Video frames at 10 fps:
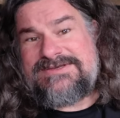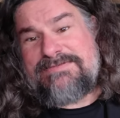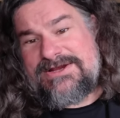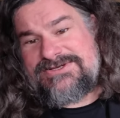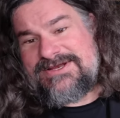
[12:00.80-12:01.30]

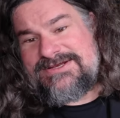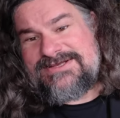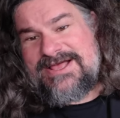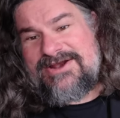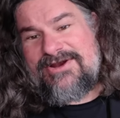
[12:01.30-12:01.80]
especially in
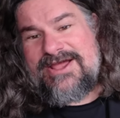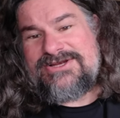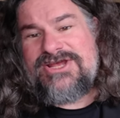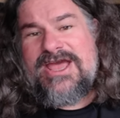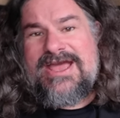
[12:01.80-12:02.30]
his later
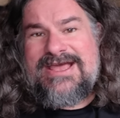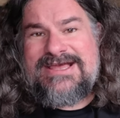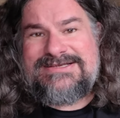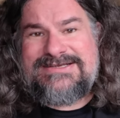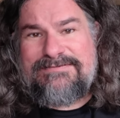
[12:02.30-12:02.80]
age,
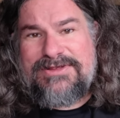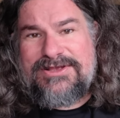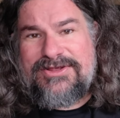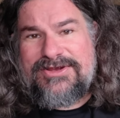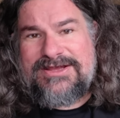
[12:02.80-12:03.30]
he's
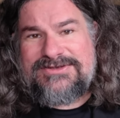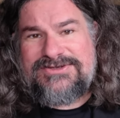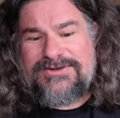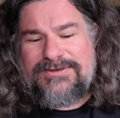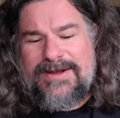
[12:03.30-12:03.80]
simply looking
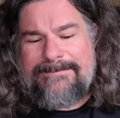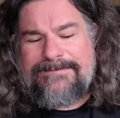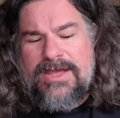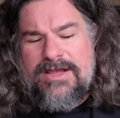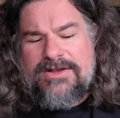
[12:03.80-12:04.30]
to
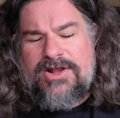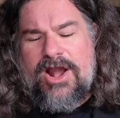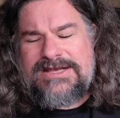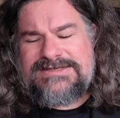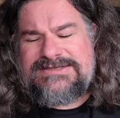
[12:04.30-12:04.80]

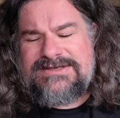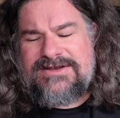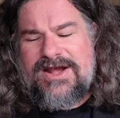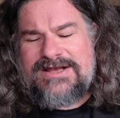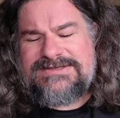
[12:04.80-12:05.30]
cause
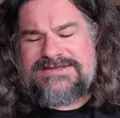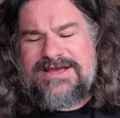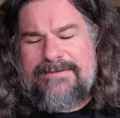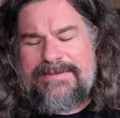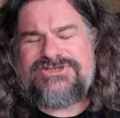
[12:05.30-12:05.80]

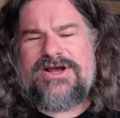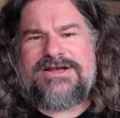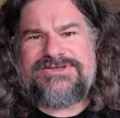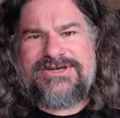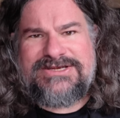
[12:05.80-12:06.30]
much
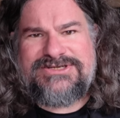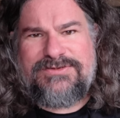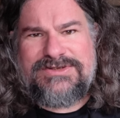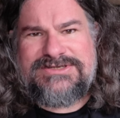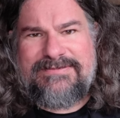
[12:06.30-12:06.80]

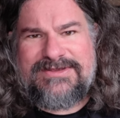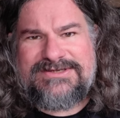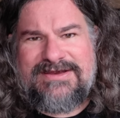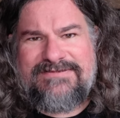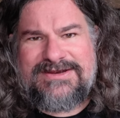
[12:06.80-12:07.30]
consternation with some of
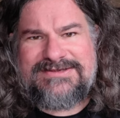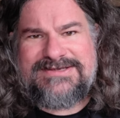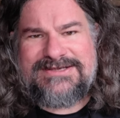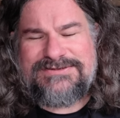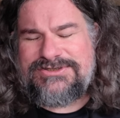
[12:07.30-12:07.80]
the stuff that he
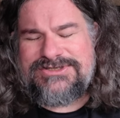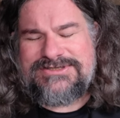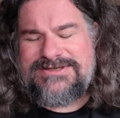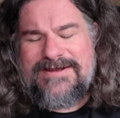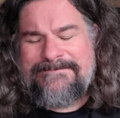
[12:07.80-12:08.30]
says, which
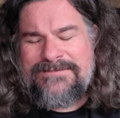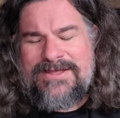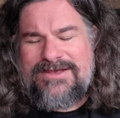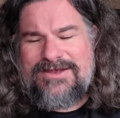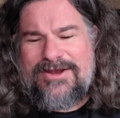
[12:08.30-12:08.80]
is,
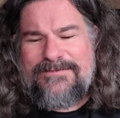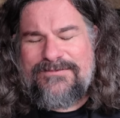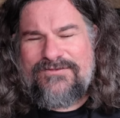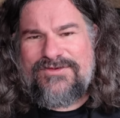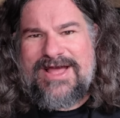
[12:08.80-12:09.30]
you know,
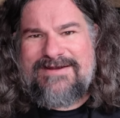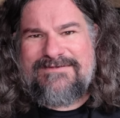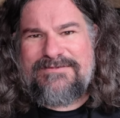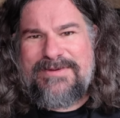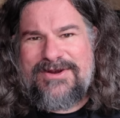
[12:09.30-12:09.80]
for lack
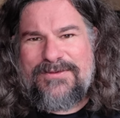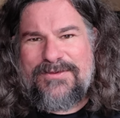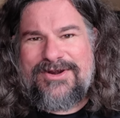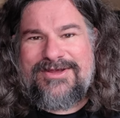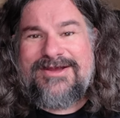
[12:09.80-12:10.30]
of a better
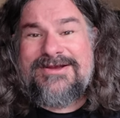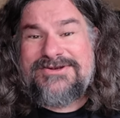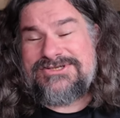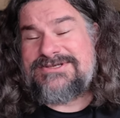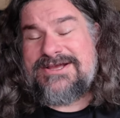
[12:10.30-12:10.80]
word,
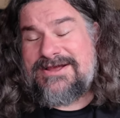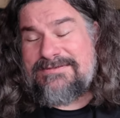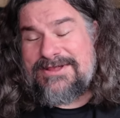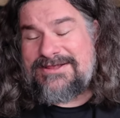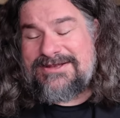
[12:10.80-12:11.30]
just
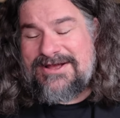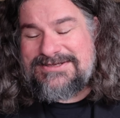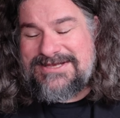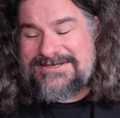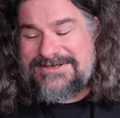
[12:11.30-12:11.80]
completely
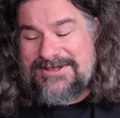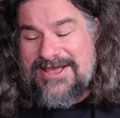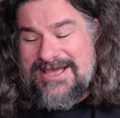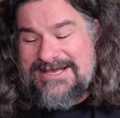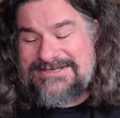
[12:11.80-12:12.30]
nonsensical.
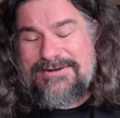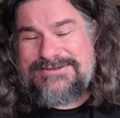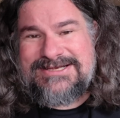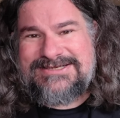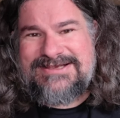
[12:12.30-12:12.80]
He's
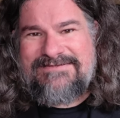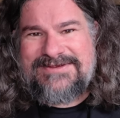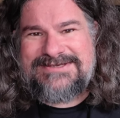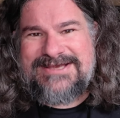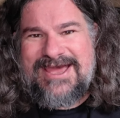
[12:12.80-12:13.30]
always had stuff
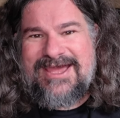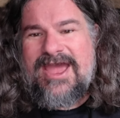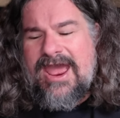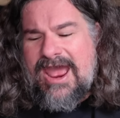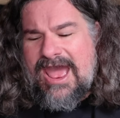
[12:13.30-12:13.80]
to say
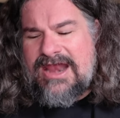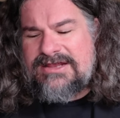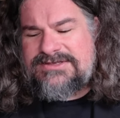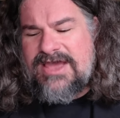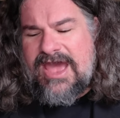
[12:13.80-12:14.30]
at
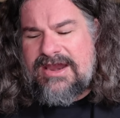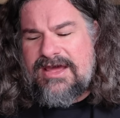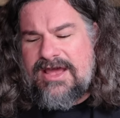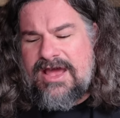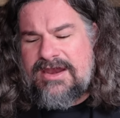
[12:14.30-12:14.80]

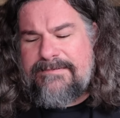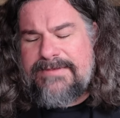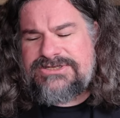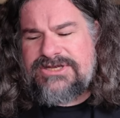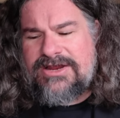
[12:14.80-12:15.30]
a
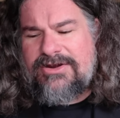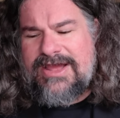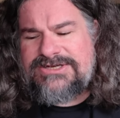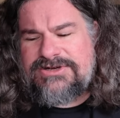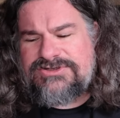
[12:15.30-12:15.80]
much younger
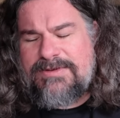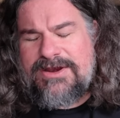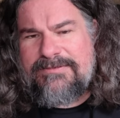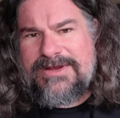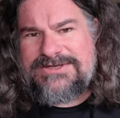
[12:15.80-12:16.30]
age. I
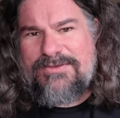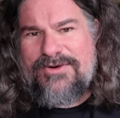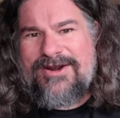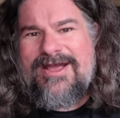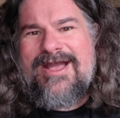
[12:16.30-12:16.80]
respond to it much
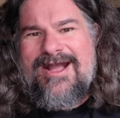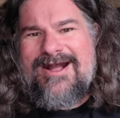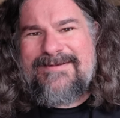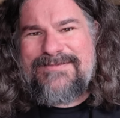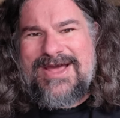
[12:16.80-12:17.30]
more.
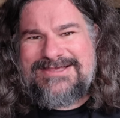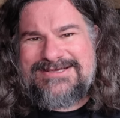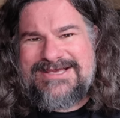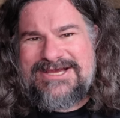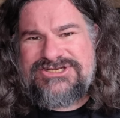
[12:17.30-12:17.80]
At
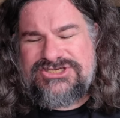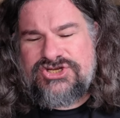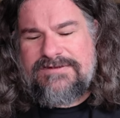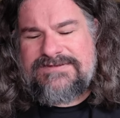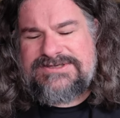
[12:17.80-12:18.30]
this age, I
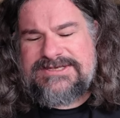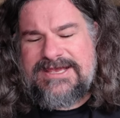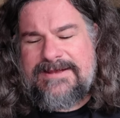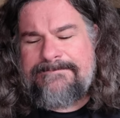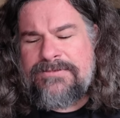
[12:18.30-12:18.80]
sort of
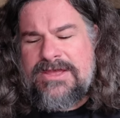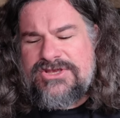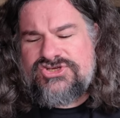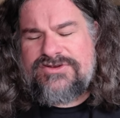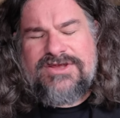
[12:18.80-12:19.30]
see
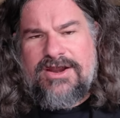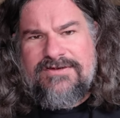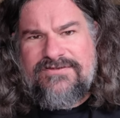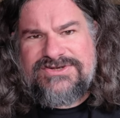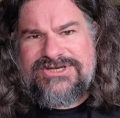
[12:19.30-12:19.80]
sort of the
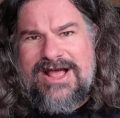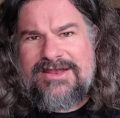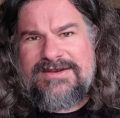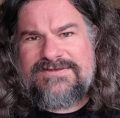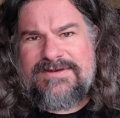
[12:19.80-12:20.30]

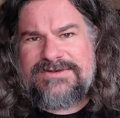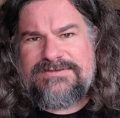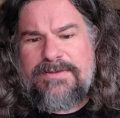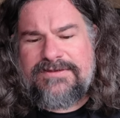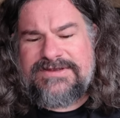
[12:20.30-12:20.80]
artificiality of some of
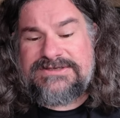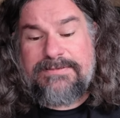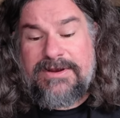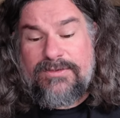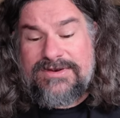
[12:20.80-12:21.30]
his politics,
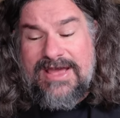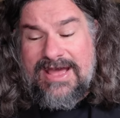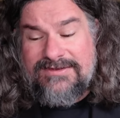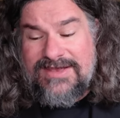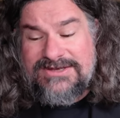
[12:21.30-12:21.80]
but what
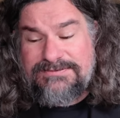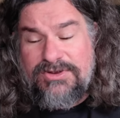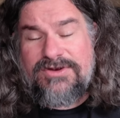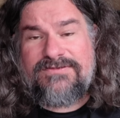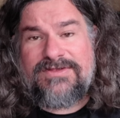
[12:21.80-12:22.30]
has aged
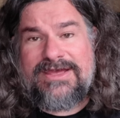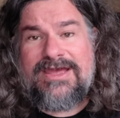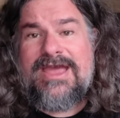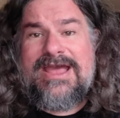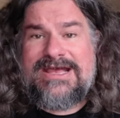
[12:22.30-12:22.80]

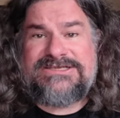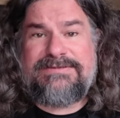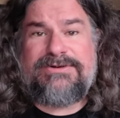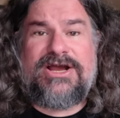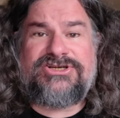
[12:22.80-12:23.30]
beautifully is
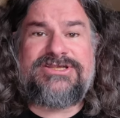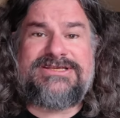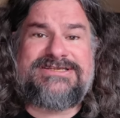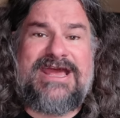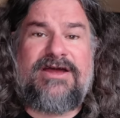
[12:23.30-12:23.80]
the production,
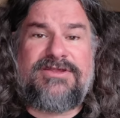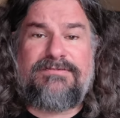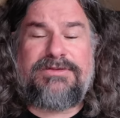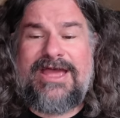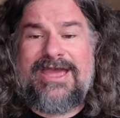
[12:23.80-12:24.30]
the sound, the
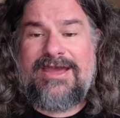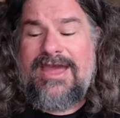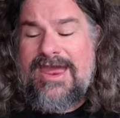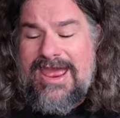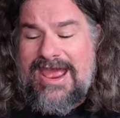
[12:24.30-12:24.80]
playing,
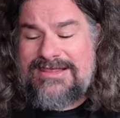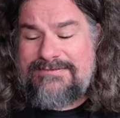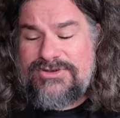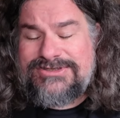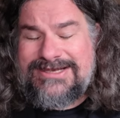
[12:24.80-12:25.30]
and
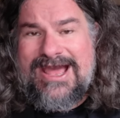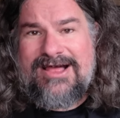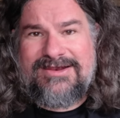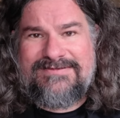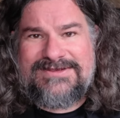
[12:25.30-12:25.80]
the
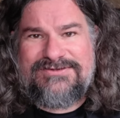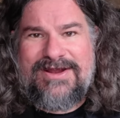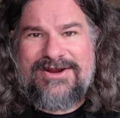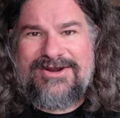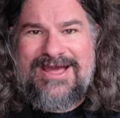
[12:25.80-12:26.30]
musicality of this
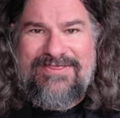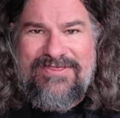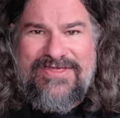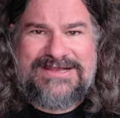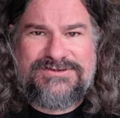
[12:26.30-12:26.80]
record,
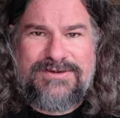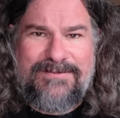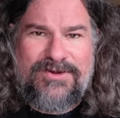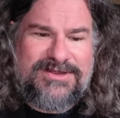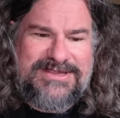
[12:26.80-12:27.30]
and that's what
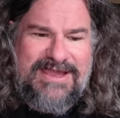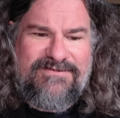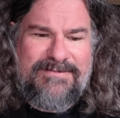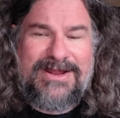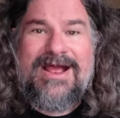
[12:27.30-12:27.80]
I'm going to take
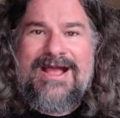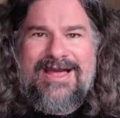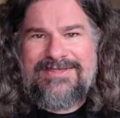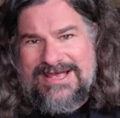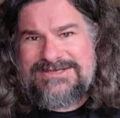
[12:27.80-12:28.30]
from it,
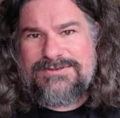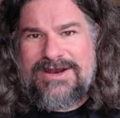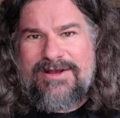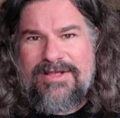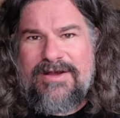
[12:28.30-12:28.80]
and that's
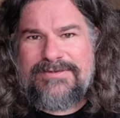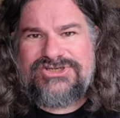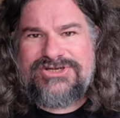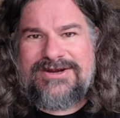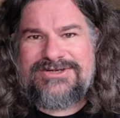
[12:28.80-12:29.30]
what I will
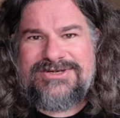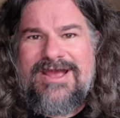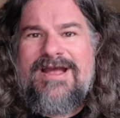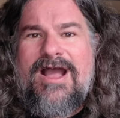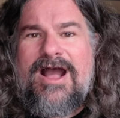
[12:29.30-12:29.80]
always cherish.
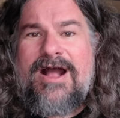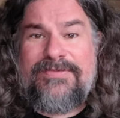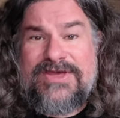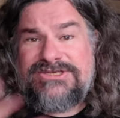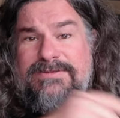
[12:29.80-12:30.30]

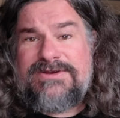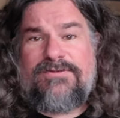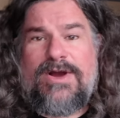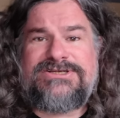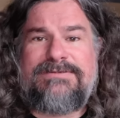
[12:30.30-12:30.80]
Thanks so much
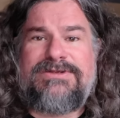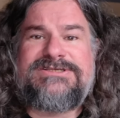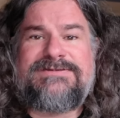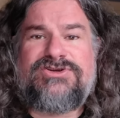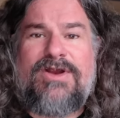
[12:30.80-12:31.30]
for watching.
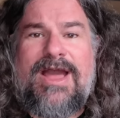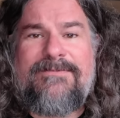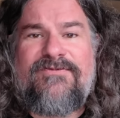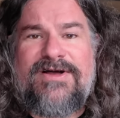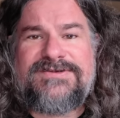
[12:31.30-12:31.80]
Please
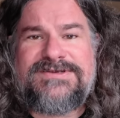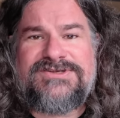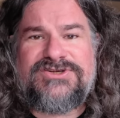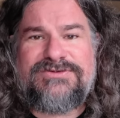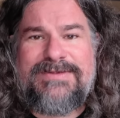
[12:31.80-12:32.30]
subscribe, follow us on
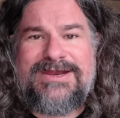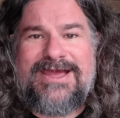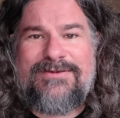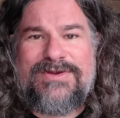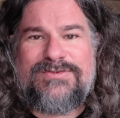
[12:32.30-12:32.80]
social media,
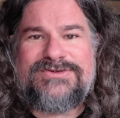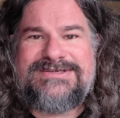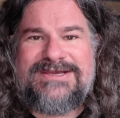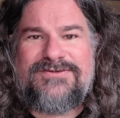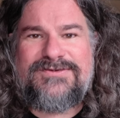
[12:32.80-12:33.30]
and we will
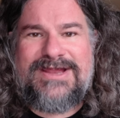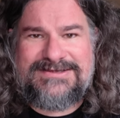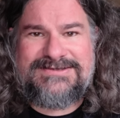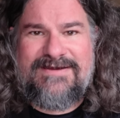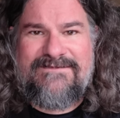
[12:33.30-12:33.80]
see you
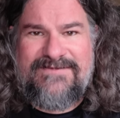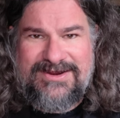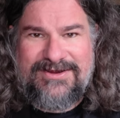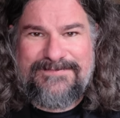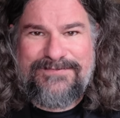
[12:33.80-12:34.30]
next
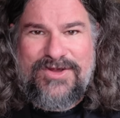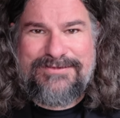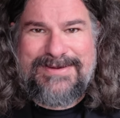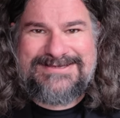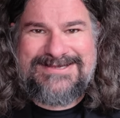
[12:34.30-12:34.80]
video. All
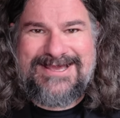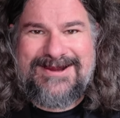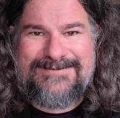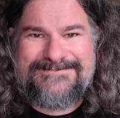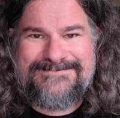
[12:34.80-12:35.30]
the best. Take care.